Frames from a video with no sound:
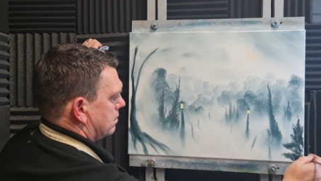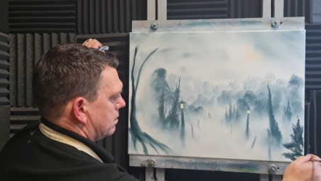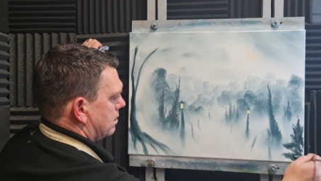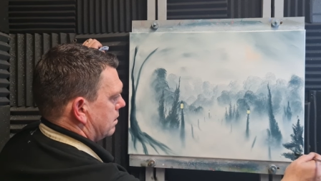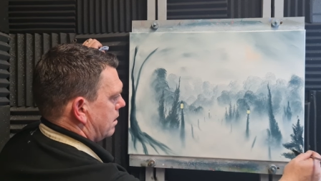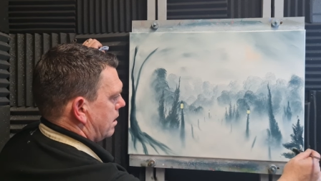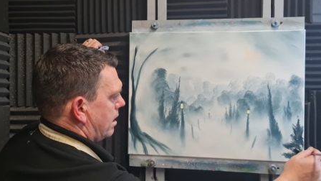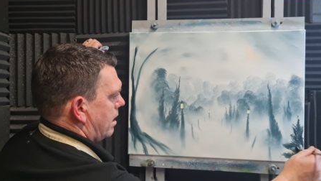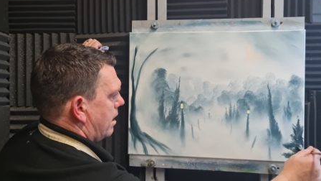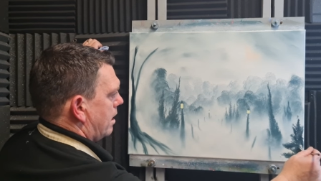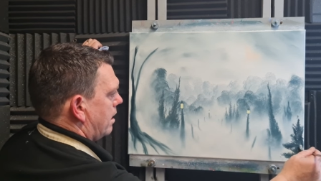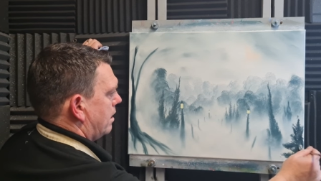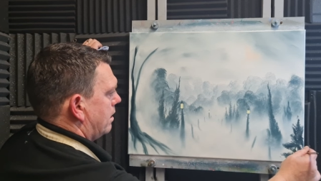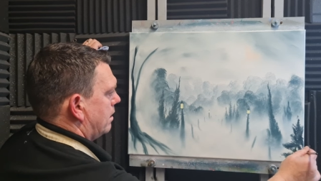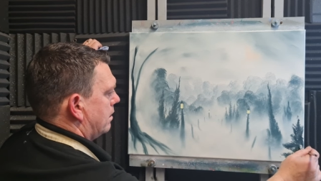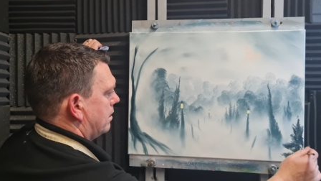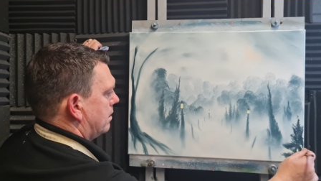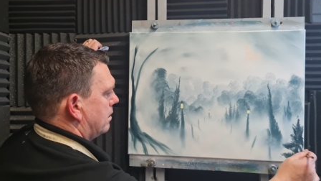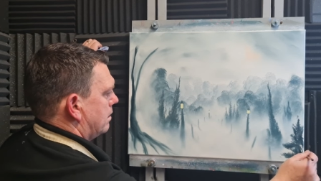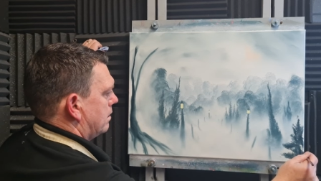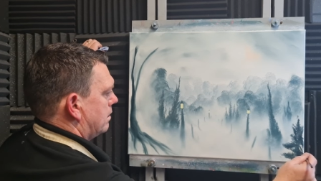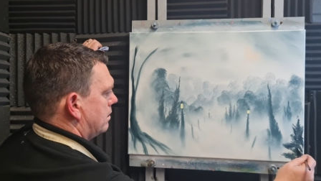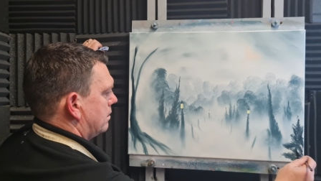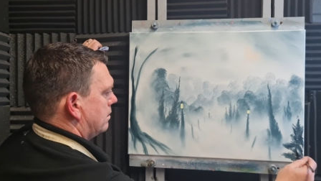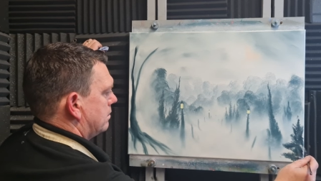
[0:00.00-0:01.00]
There.
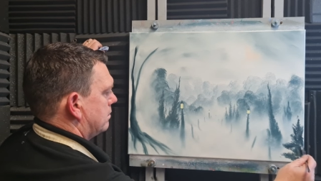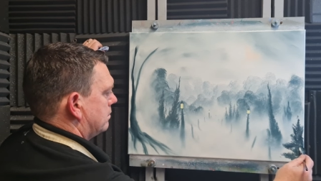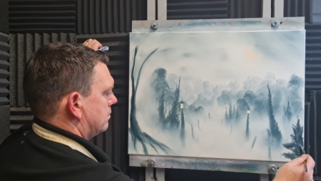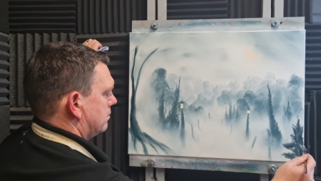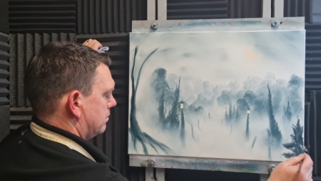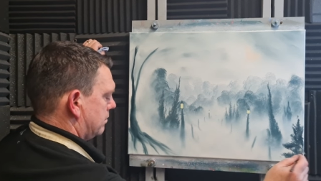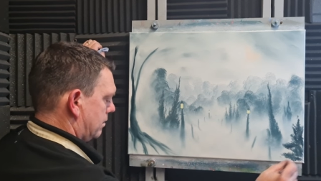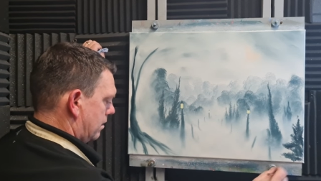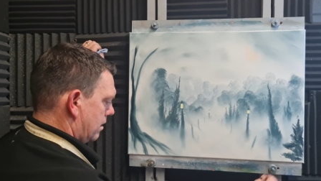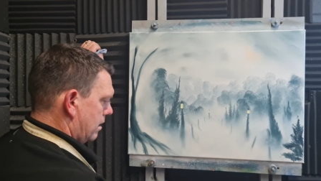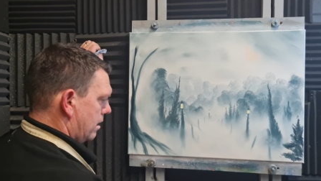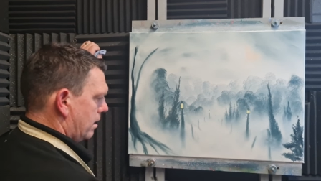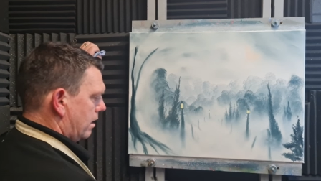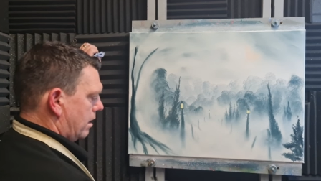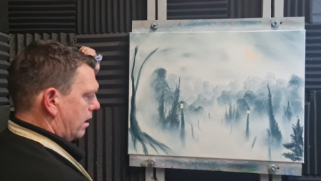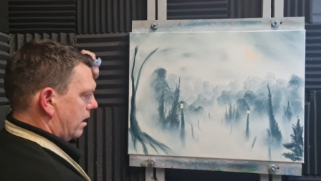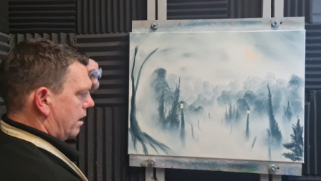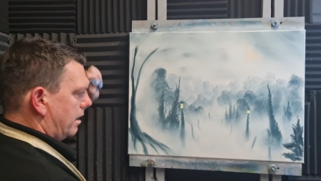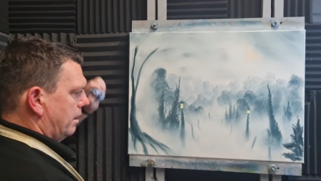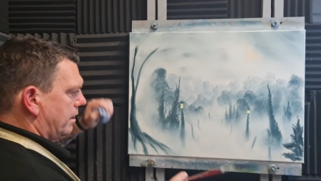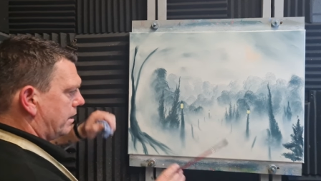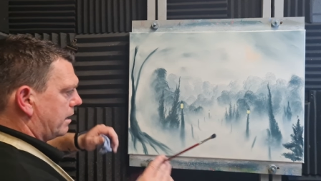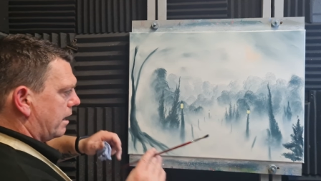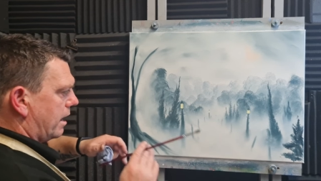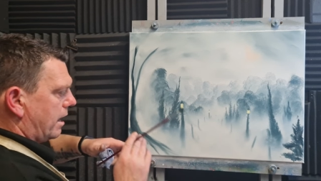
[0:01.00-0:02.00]

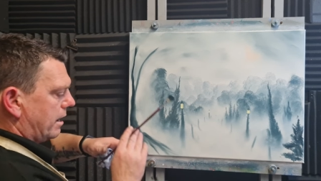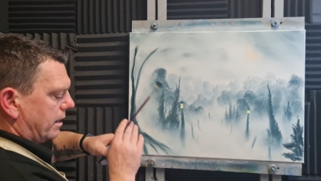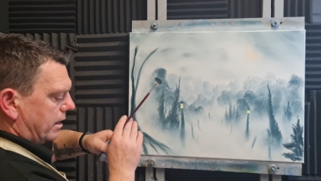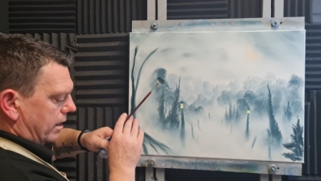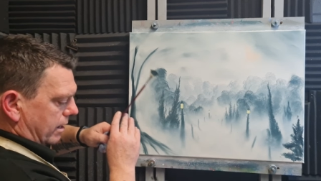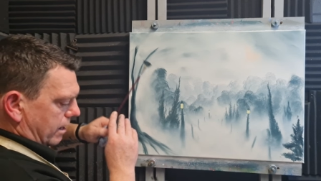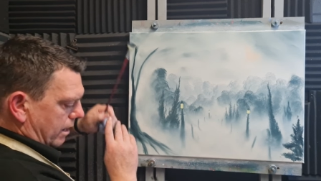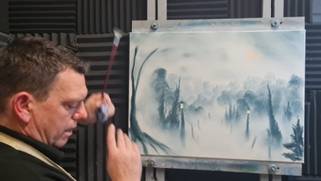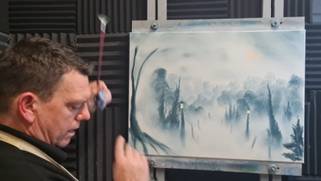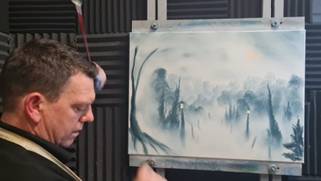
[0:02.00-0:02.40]
And again,